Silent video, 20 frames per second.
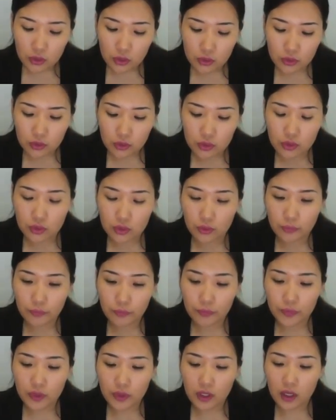to true.
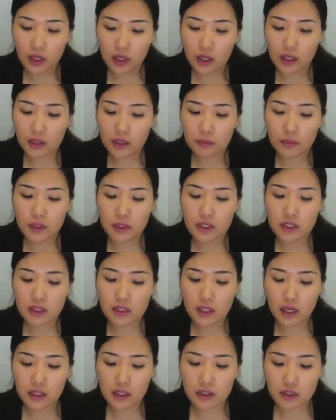It means
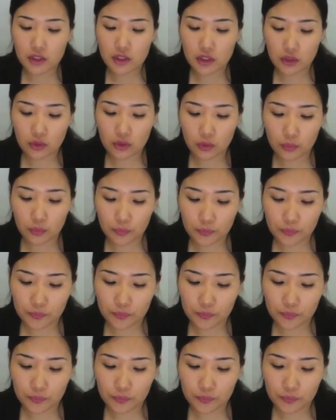non-zero.